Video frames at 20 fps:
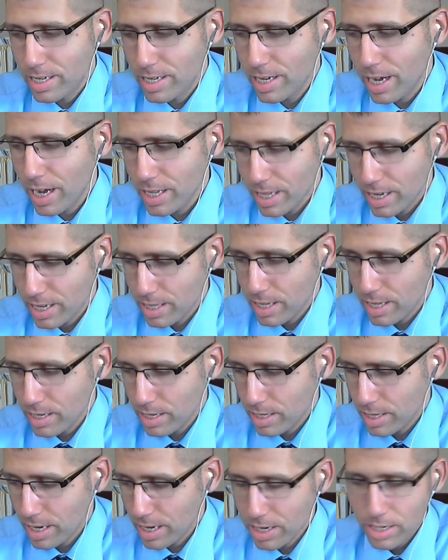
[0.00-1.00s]
to God,
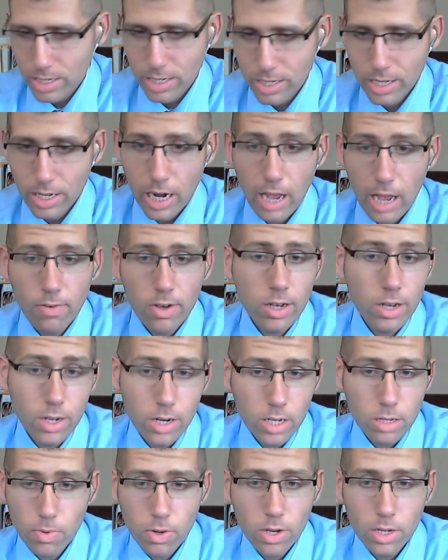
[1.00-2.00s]
listen, they just didn't have a good
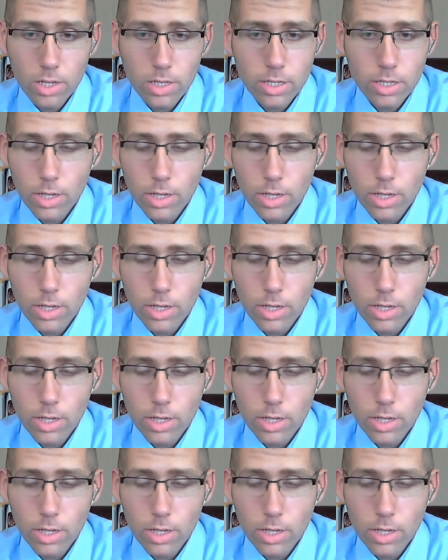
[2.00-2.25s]
experience.